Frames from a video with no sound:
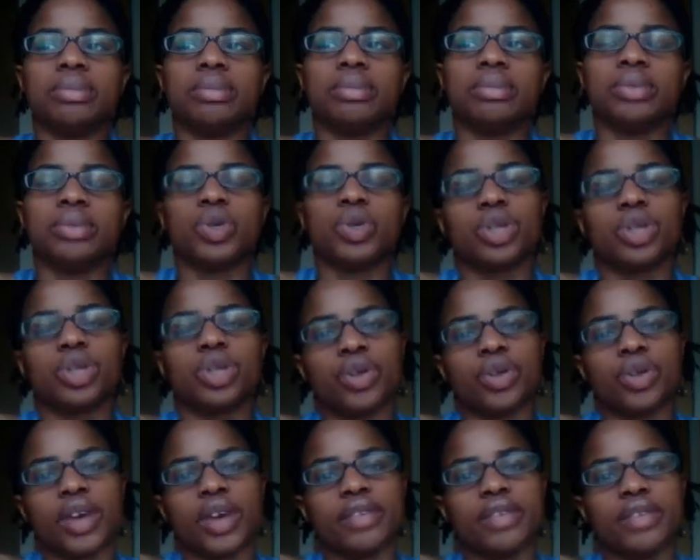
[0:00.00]
you can
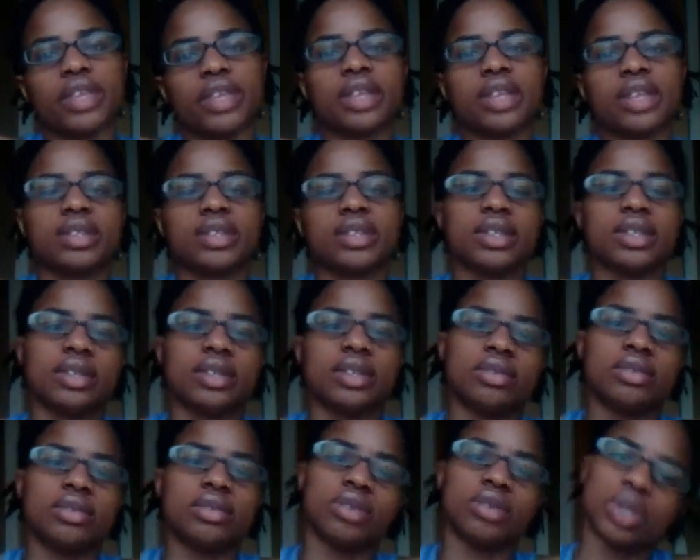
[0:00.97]
crave things
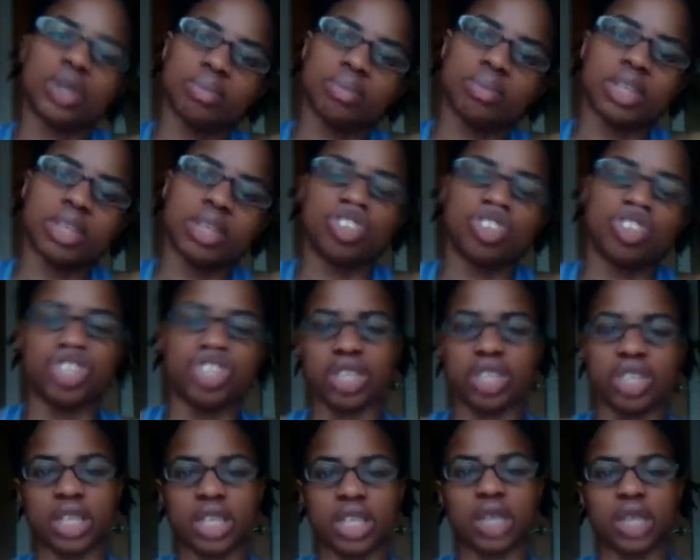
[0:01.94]
and you can binge eat,
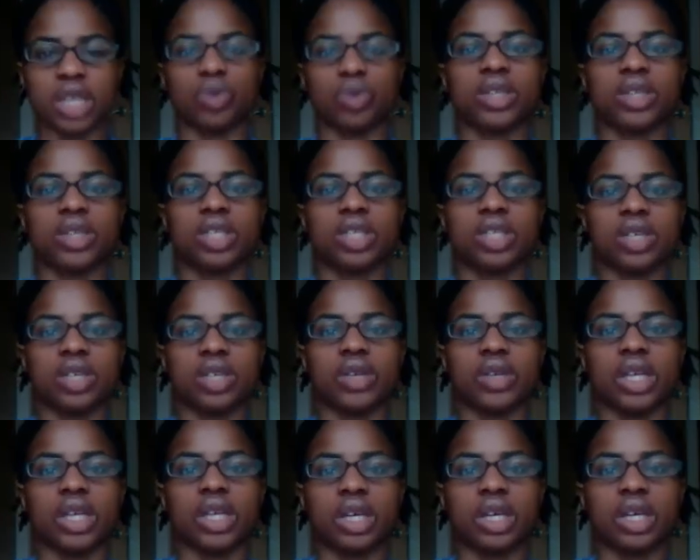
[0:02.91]
and they don't
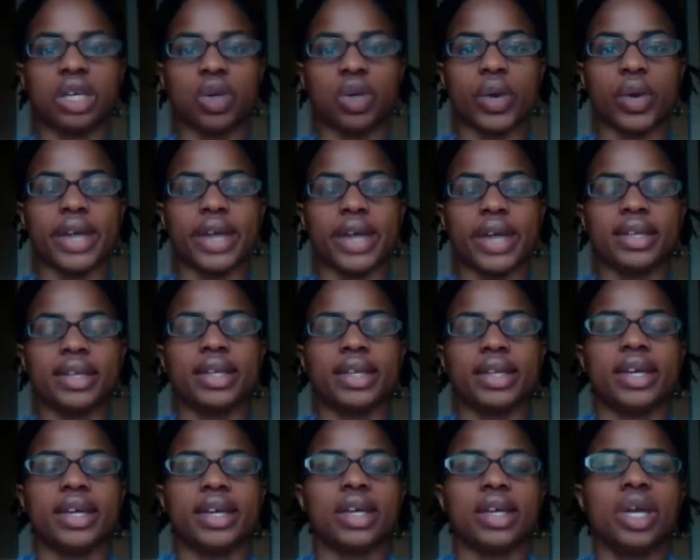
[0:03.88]
necessarily go hand in
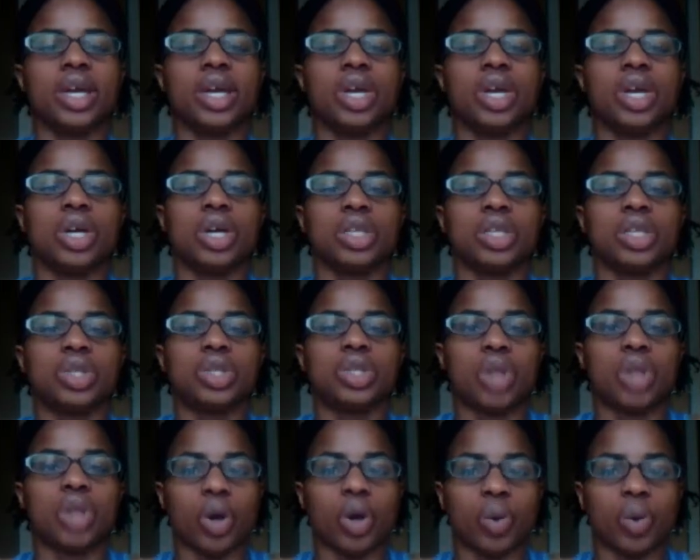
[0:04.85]
hand.
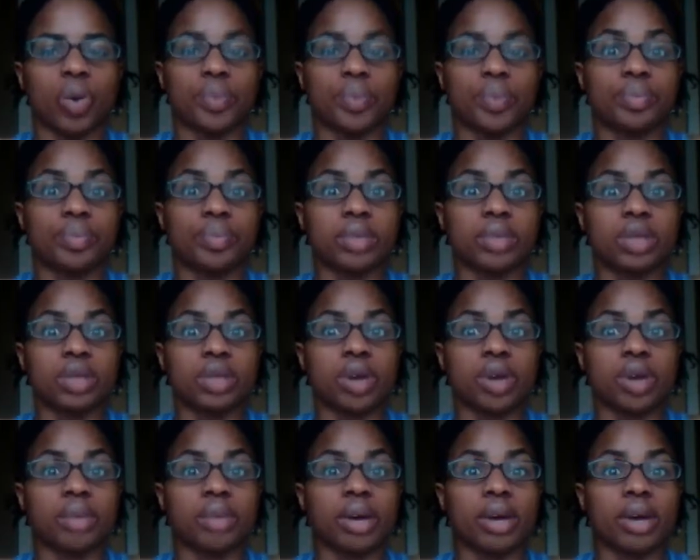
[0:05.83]
So I'm going to talk
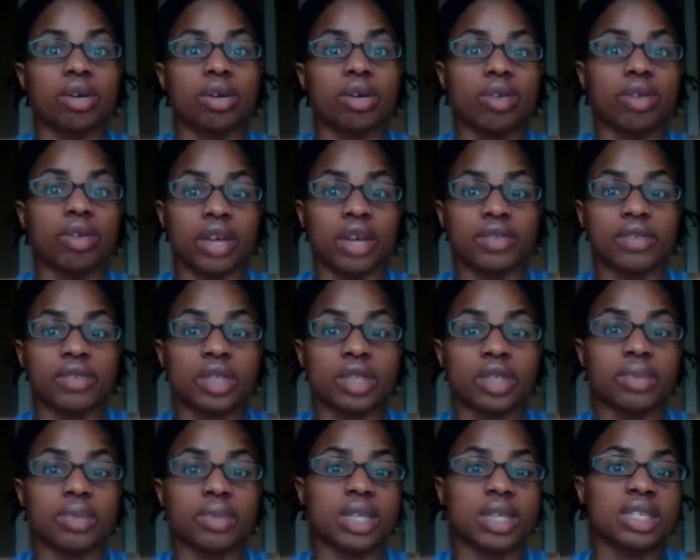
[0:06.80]
about cravings
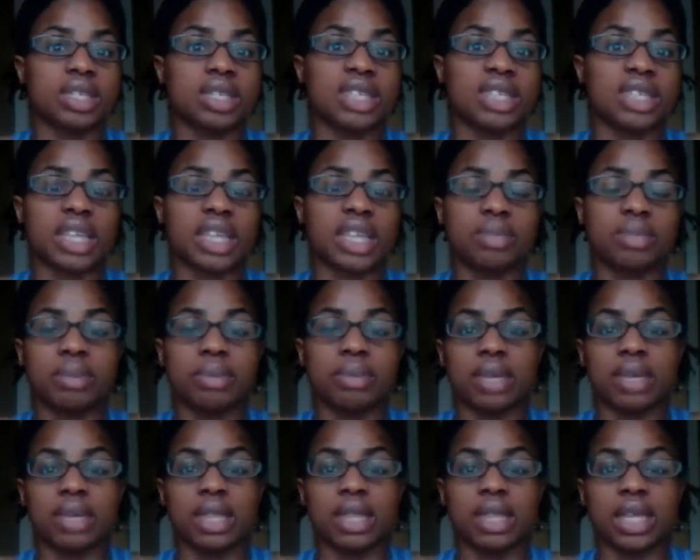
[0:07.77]
because that's my big
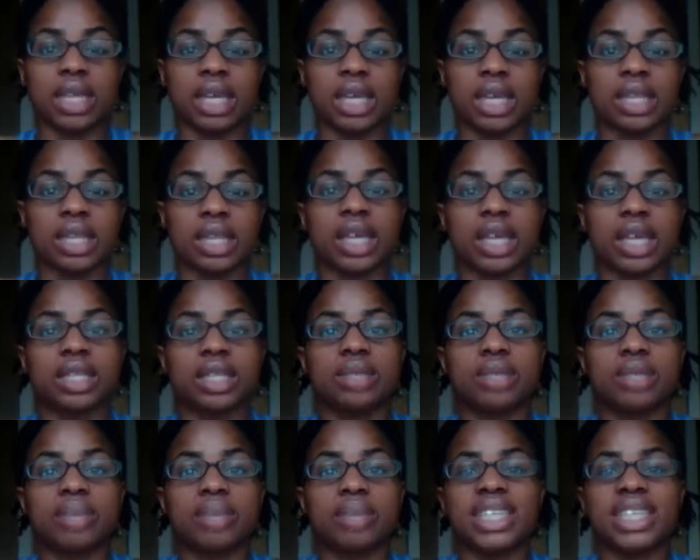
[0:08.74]
thing. That's
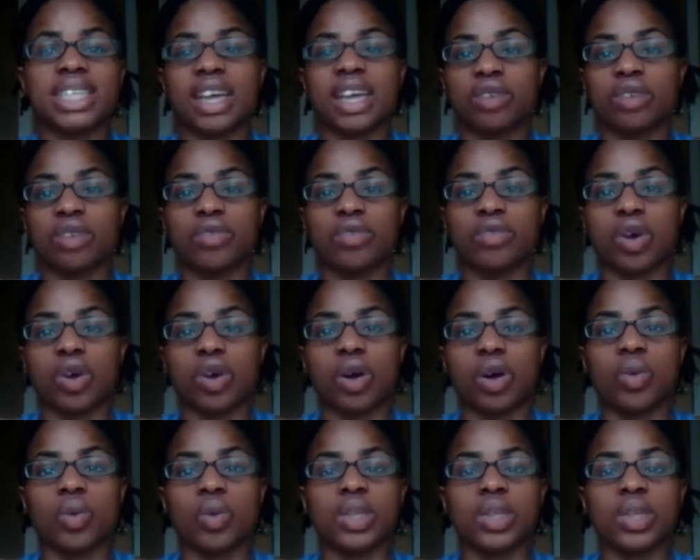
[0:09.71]
my downfall.
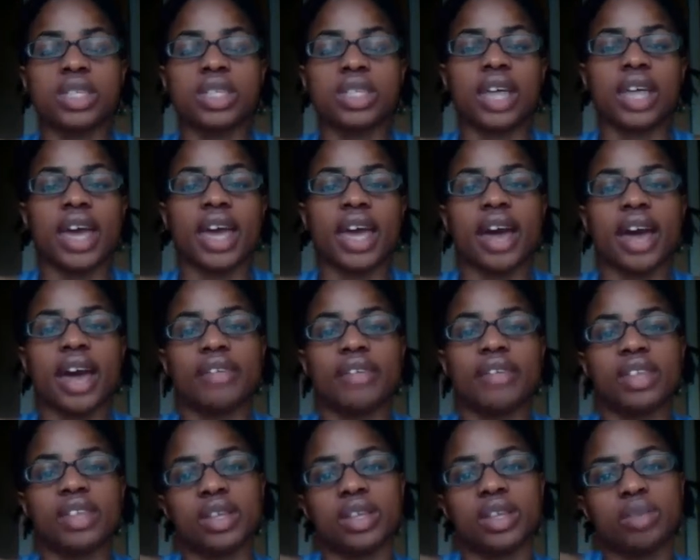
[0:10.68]
Once I have a
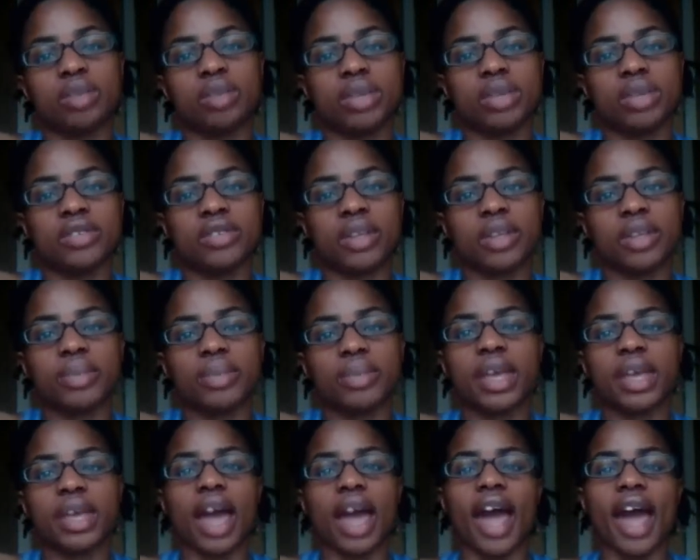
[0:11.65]
little bit of
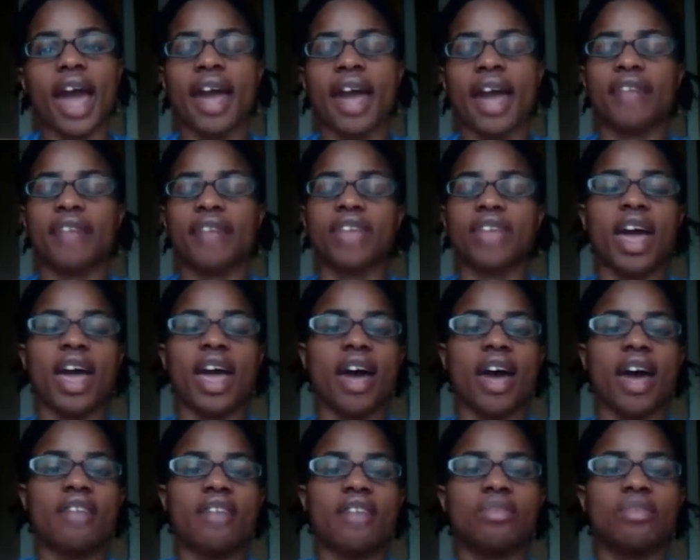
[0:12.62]
something, I have to
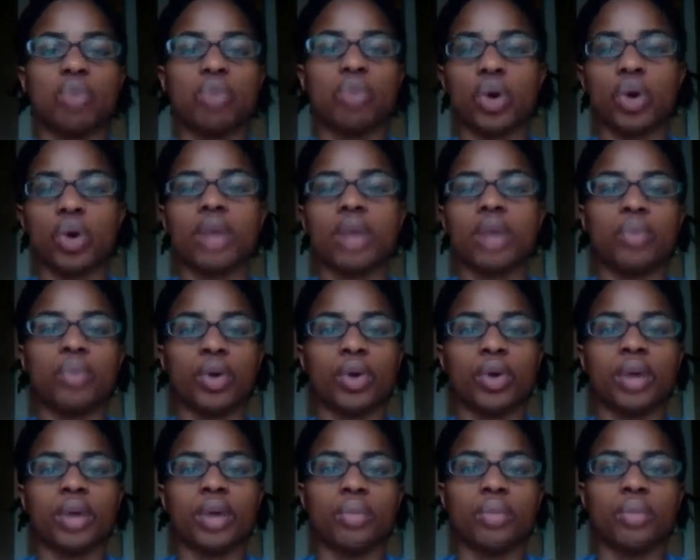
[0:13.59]
have more and more
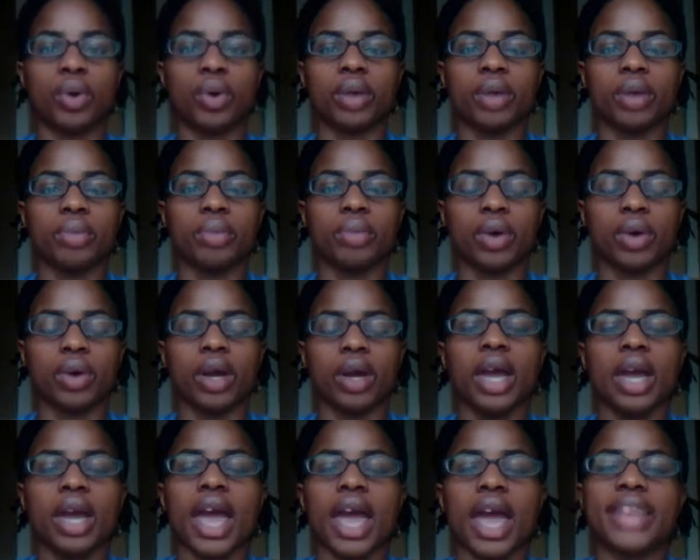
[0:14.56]
and more and more,
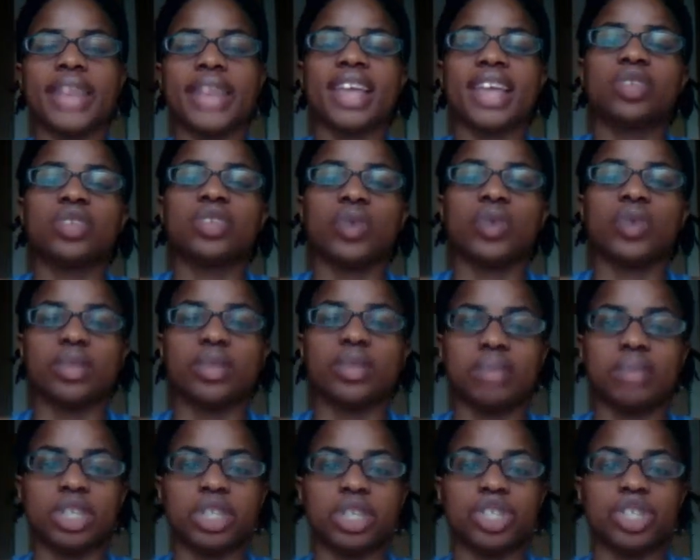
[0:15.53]
and that's where the
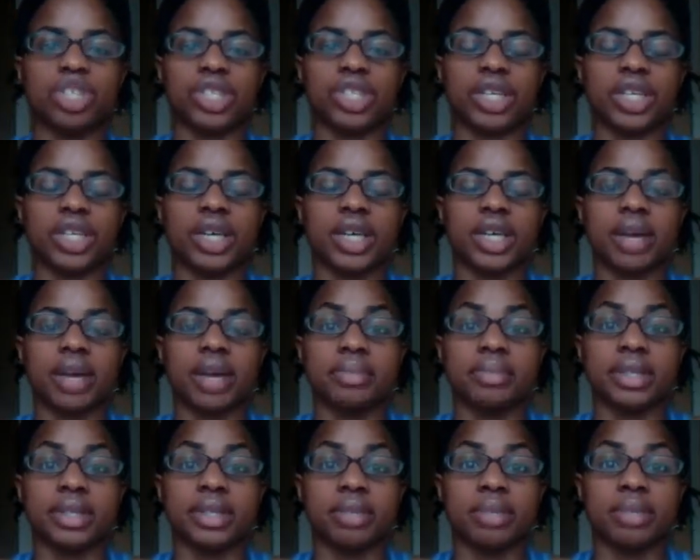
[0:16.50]
binge eating comes
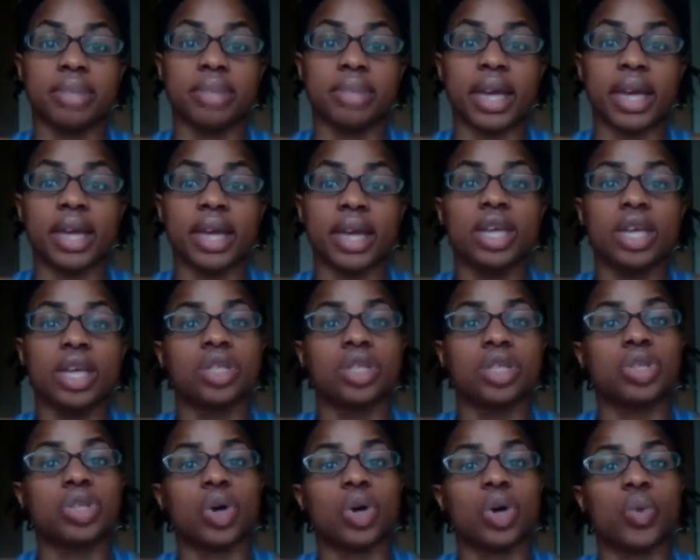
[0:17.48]
into play.
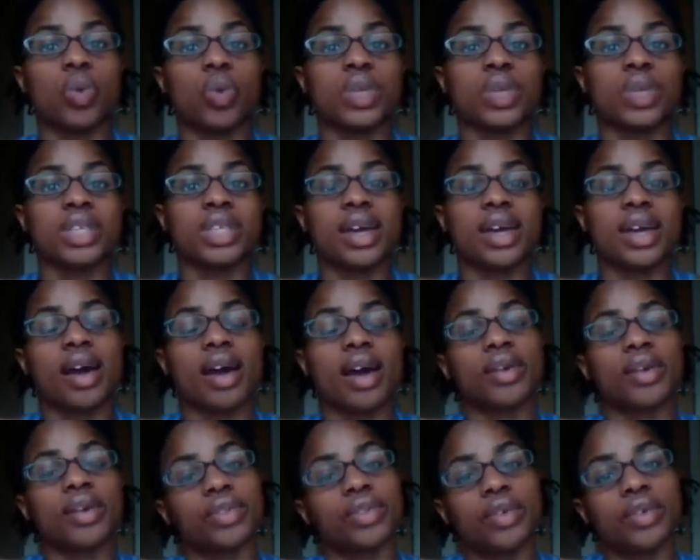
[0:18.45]
So once I conquer
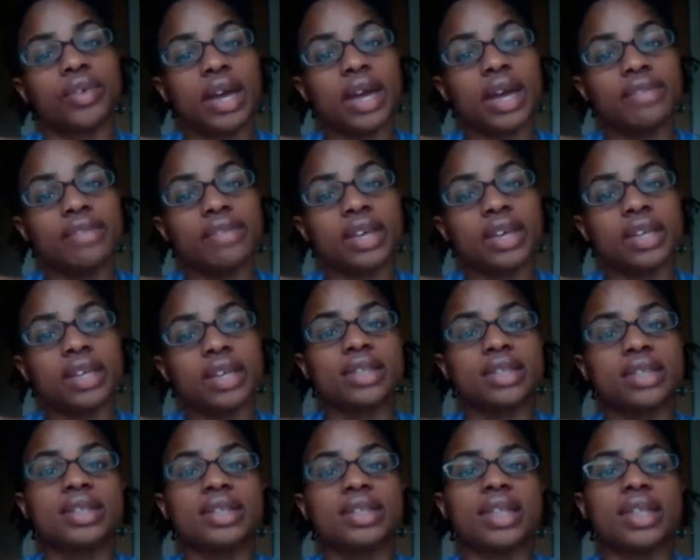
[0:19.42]
the cravings,
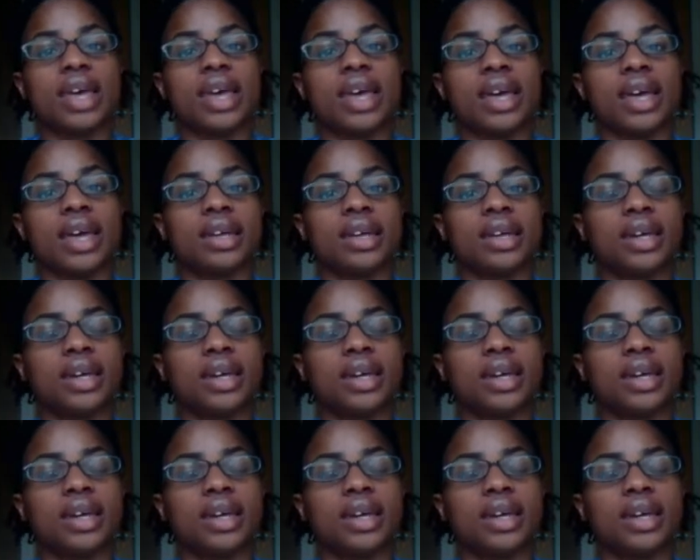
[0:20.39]
then